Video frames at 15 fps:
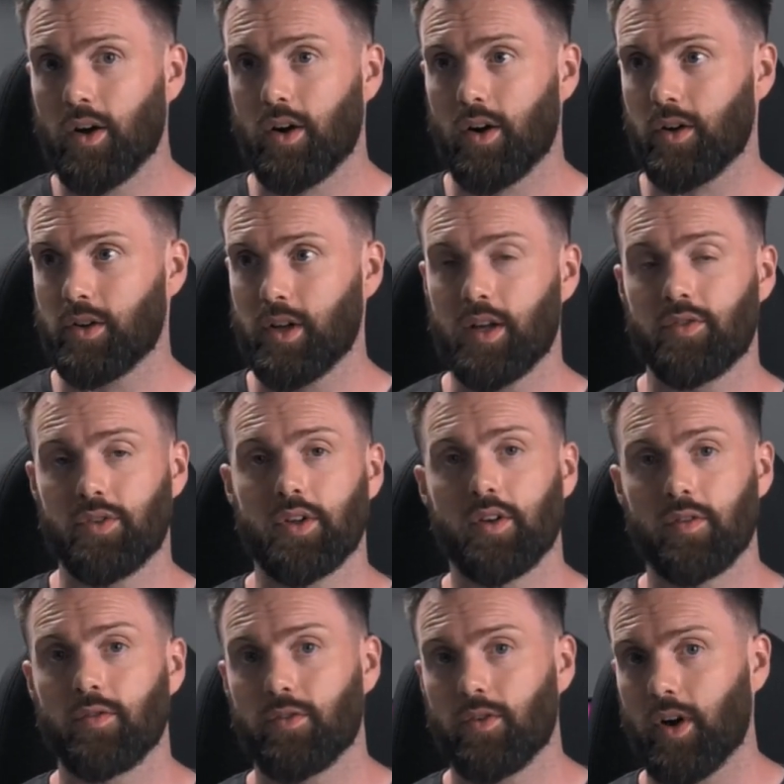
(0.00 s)
on if you
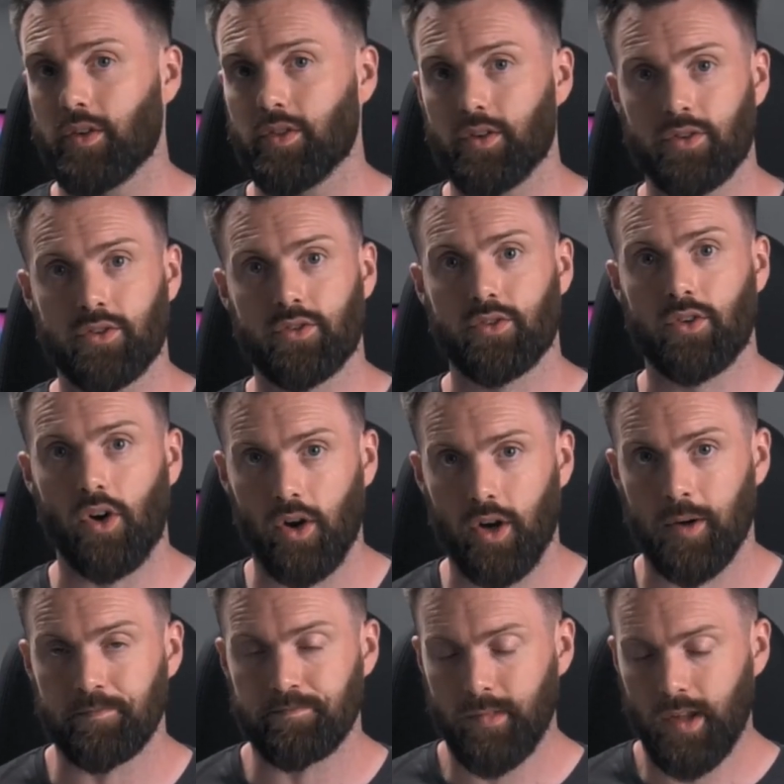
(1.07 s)
can find the stock.